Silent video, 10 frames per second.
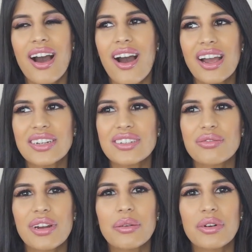I just
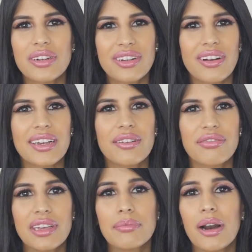really want to do like a
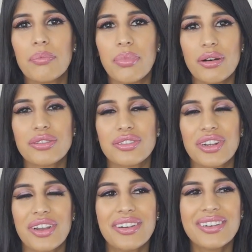female boss
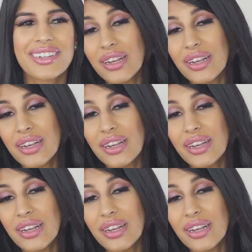tune.